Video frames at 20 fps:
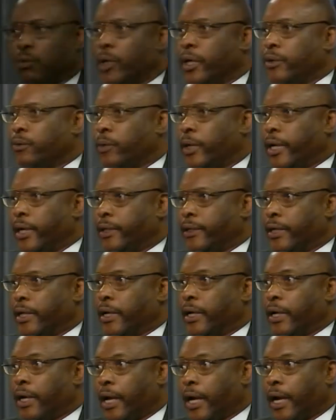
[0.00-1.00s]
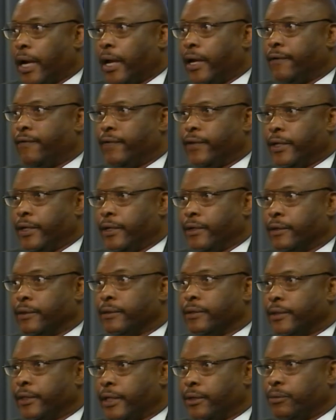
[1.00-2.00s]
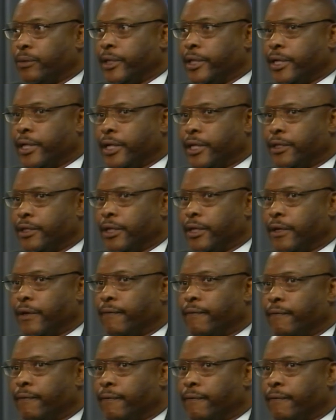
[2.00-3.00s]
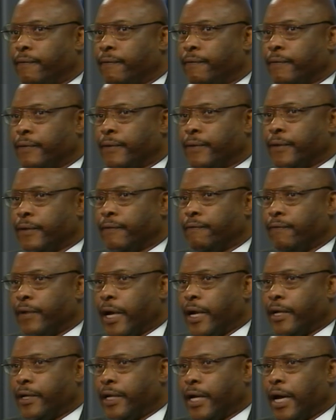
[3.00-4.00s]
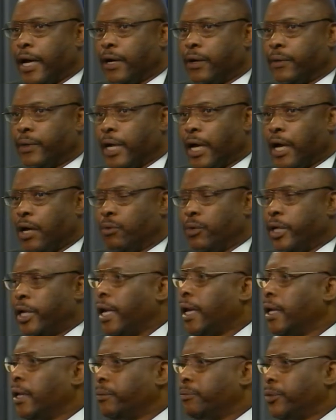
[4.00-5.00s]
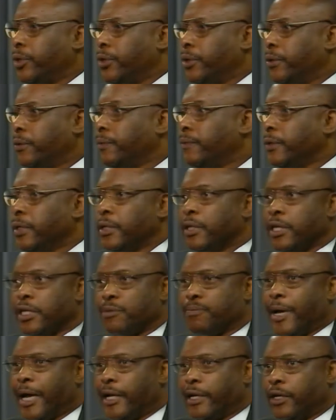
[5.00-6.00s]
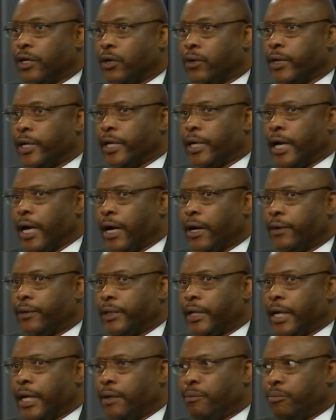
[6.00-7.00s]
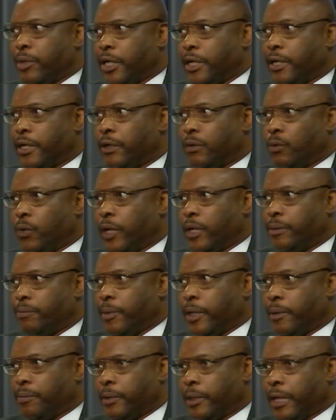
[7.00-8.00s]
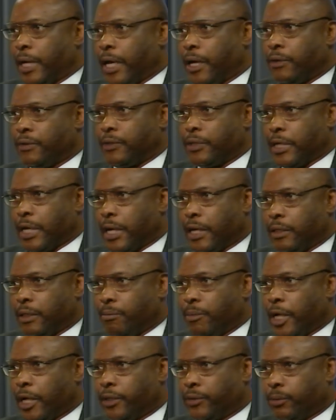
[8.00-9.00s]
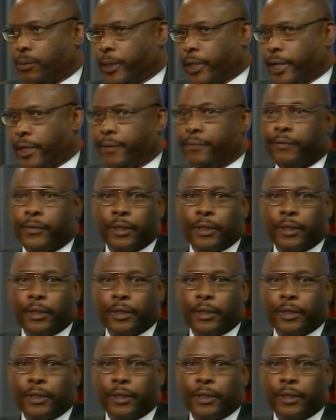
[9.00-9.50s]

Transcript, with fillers: one way that I feel that we need to find out how we help you is by going out and meeting with people outside the Beltway,